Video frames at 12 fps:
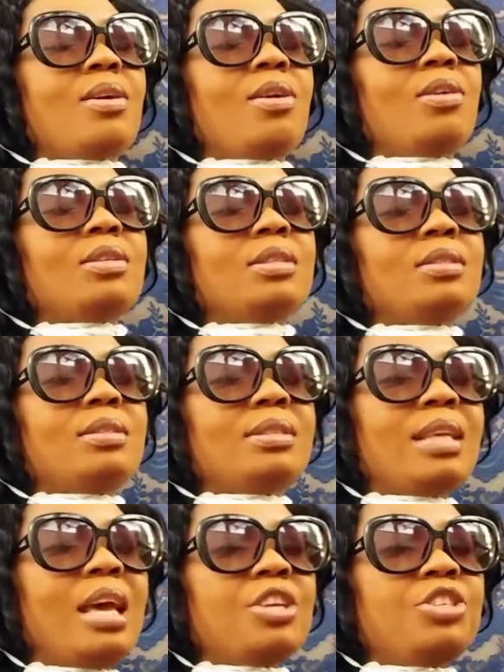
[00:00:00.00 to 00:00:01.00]

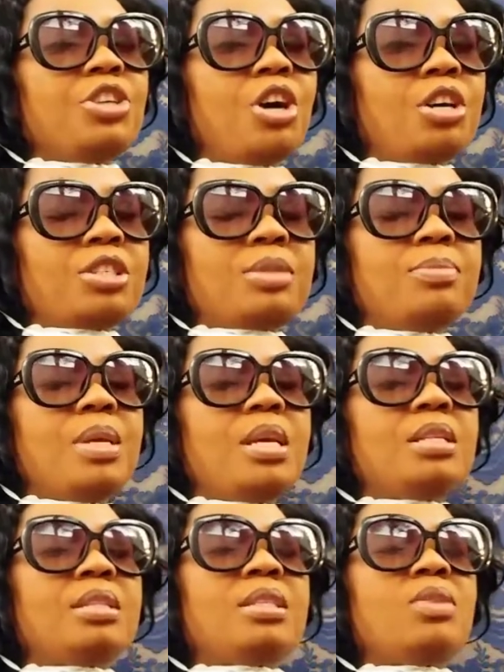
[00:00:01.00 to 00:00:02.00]
contagious
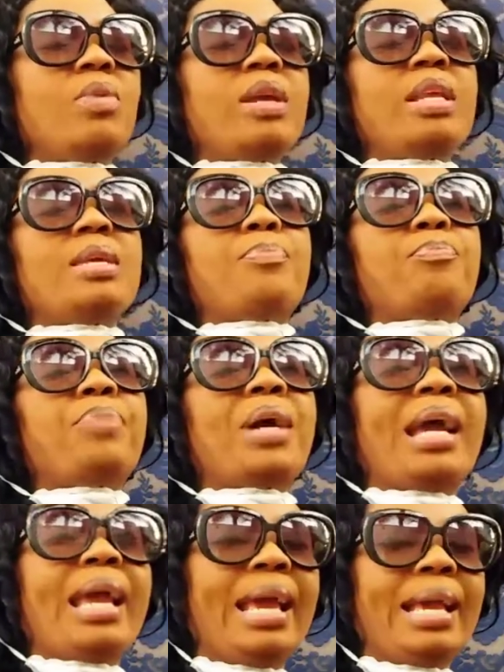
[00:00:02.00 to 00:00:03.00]
means thing where they
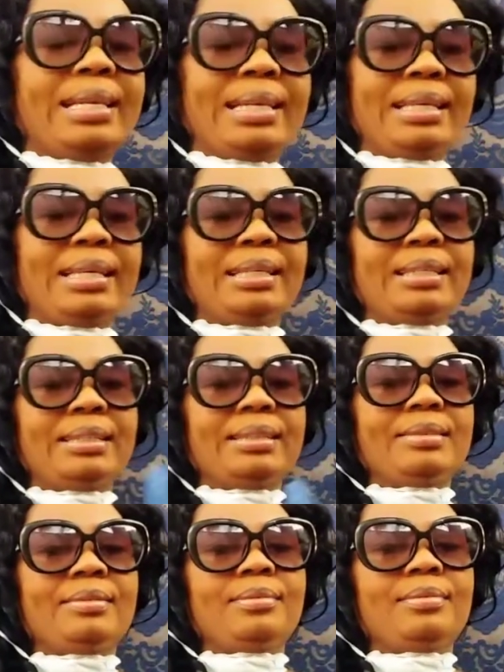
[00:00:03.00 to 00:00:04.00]
spread.
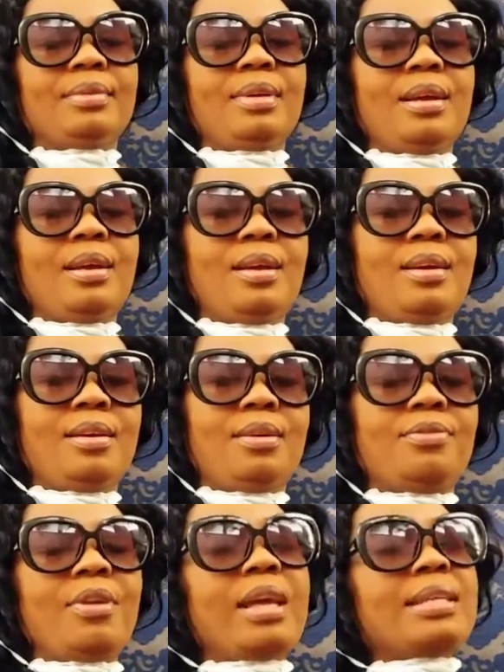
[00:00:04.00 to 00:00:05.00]
For